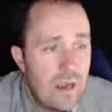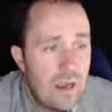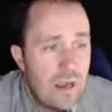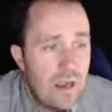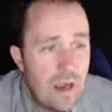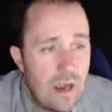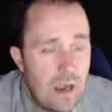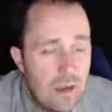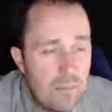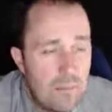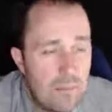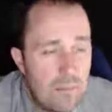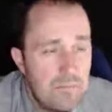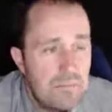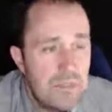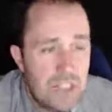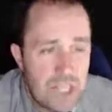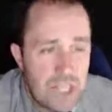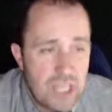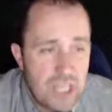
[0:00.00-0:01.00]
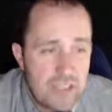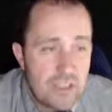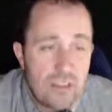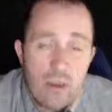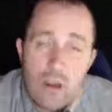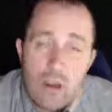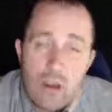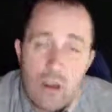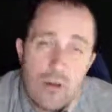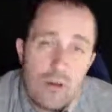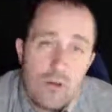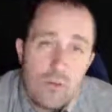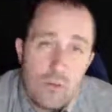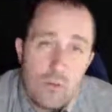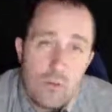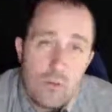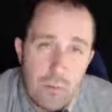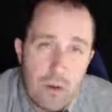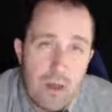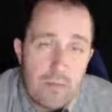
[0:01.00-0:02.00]
Um, chances are you'll
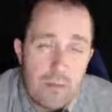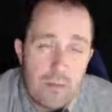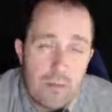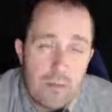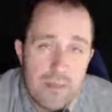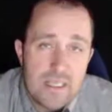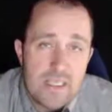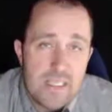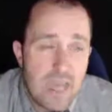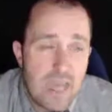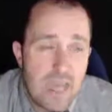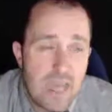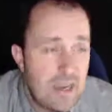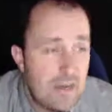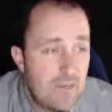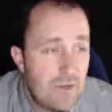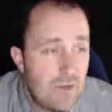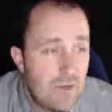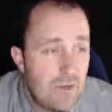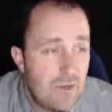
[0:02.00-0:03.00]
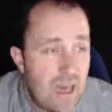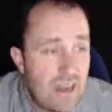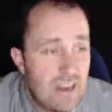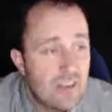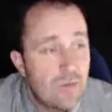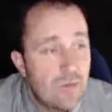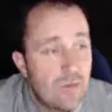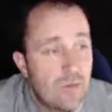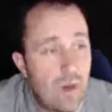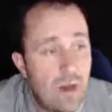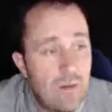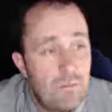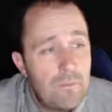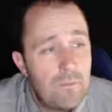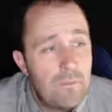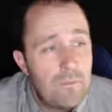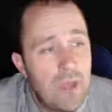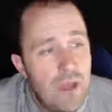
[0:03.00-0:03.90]
will probably be cited for that as well.